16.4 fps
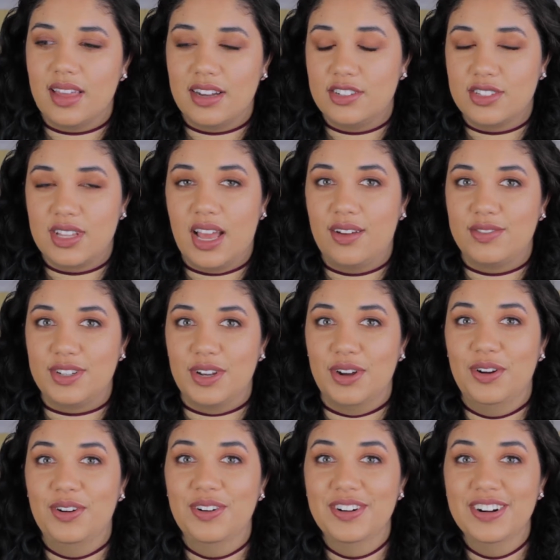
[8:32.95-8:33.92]
just have to.
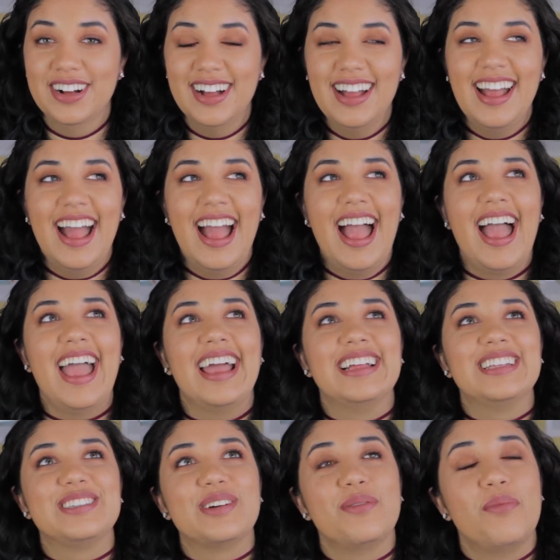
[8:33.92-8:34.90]

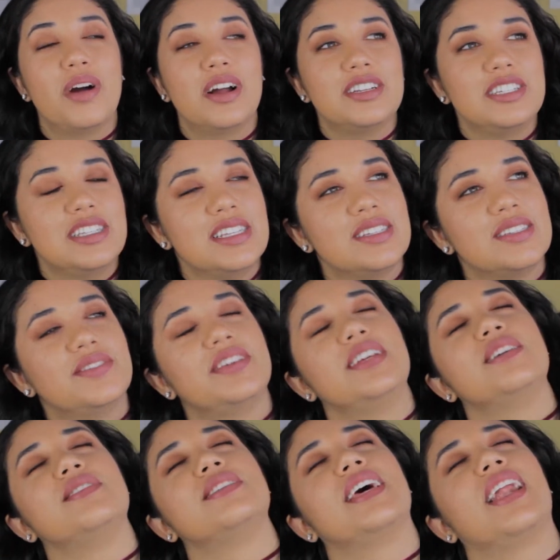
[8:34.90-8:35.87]
And so I'm watching these
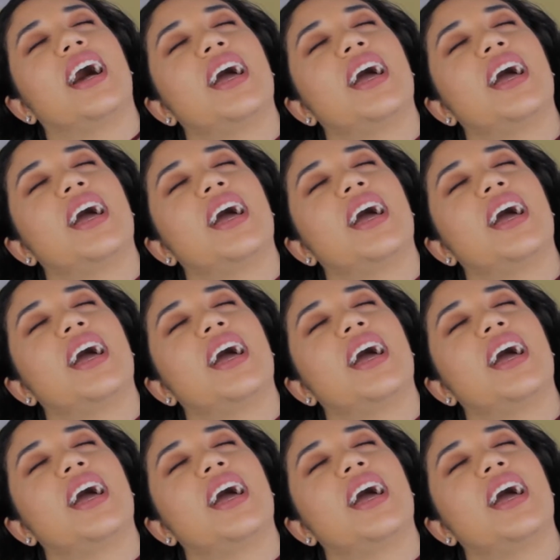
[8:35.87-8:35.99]
videos and